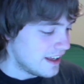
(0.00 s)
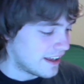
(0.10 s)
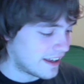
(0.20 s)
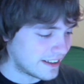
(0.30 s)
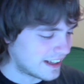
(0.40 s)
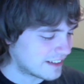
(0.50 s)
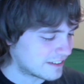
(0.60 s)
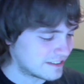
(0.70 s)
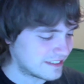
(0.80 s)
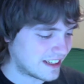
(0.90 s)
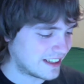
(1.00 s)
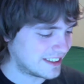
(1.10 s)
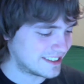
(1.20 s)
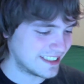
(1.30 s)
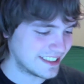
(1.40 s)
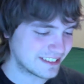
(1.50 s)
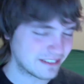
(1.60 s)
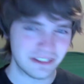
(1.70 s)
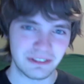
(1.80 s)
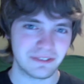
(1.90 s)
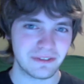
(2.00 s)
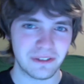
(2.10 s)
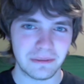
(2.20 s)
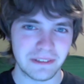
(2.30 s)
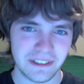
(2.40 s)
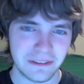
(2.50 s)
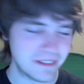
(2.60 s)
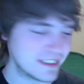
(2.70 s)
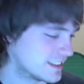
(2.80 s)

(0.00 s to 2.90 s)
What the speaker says: And they just don't do it for me so much.